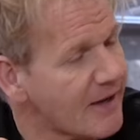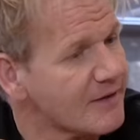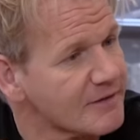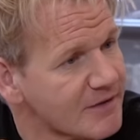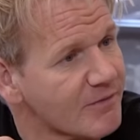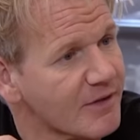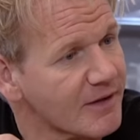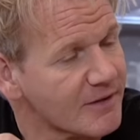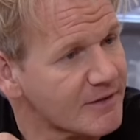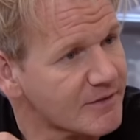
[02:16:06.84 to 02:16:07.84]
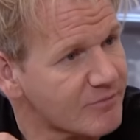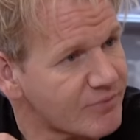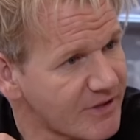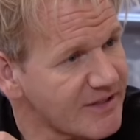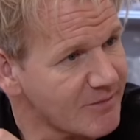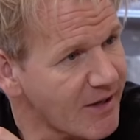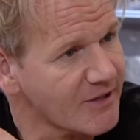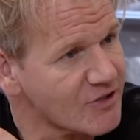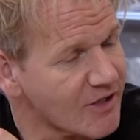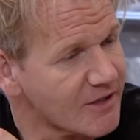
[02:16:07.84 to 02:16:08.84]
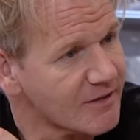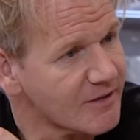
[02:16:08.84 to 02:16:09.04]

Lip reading: out something pretty major.